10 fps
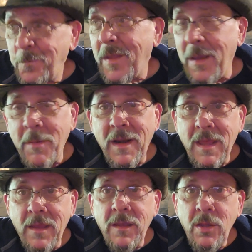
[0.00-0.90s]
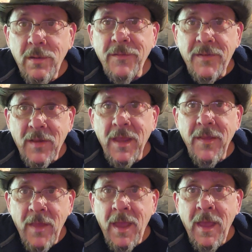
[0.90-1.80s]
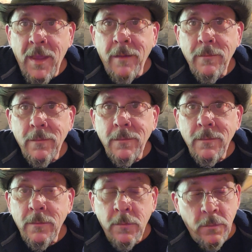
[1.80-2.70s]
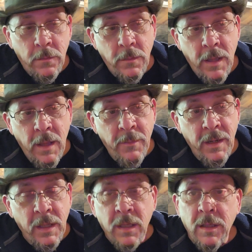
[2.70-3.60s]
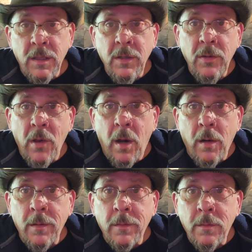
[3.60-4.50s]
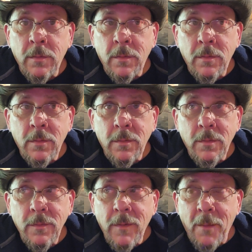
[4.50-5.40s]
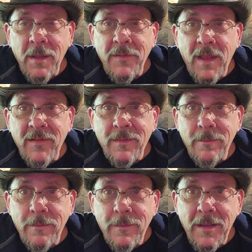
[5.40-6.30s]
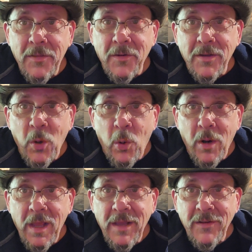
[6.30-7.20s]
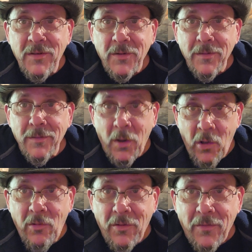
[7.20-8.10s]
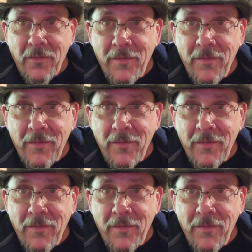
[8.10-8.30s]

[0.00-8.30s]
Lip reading: How many of you can say that? How many of you aren't? I mean, that's either your age or older.